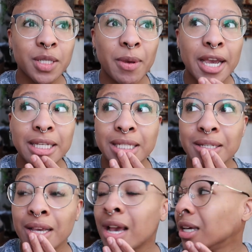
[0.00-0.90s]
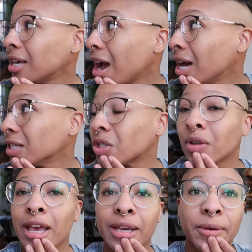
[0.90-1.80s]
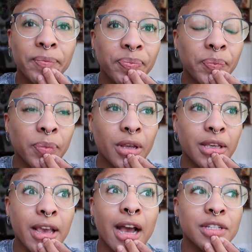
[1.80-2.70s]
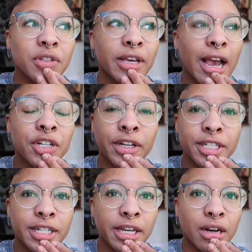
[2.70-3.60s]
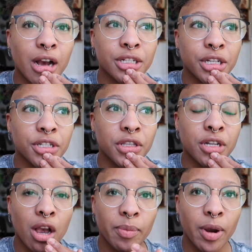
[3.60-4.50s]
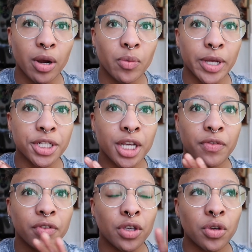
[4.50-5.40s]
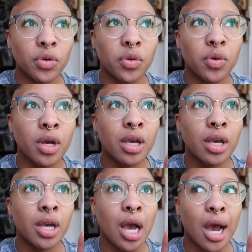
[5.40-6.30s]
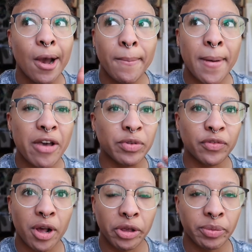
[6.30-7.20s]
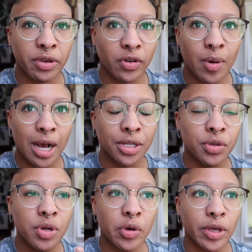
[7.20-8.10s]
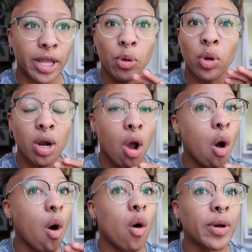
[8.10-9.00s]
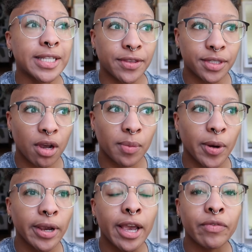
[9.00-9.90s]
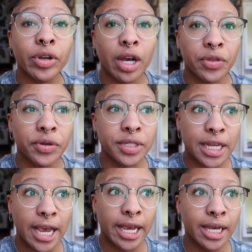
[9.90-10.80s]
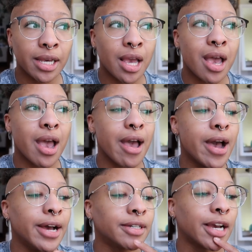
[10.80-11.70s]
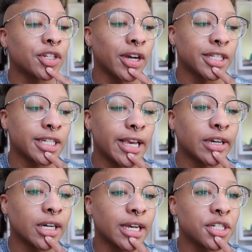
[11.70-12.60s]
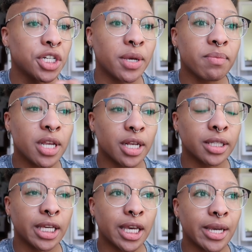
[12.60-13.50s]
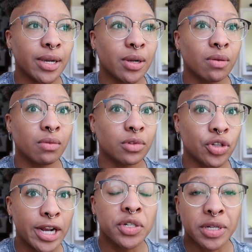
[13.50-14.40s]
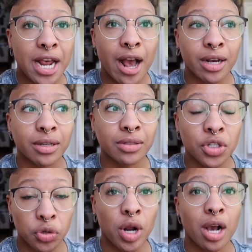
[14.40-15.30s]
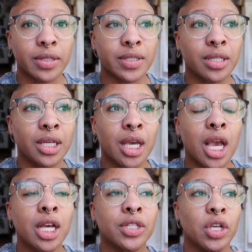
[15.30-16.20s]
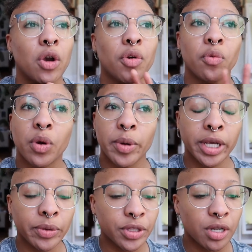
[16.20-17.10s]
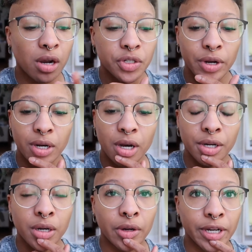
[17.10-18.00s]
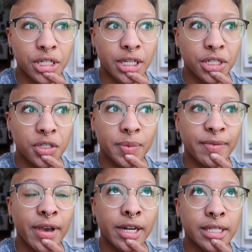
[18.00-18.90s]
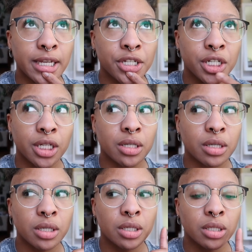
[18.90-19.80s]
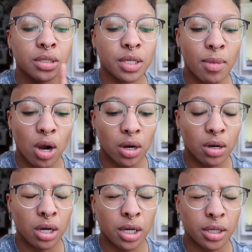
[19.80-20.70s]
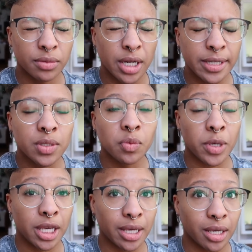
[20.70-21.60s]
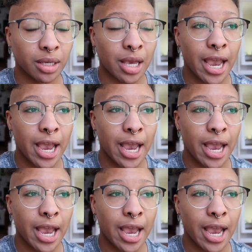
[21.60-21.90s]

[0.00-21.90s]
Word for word: space. Yeah, so like, yeah, so like I tried to take Akasha to the dog park, which if you um, have been following me for a while, you know that like we're always at the dog park every other day. And I tried to take her and she immediately tried to attack two dogs. So we're working with a dog trainer on her aggression issues. We've got a session tomorrow or next week.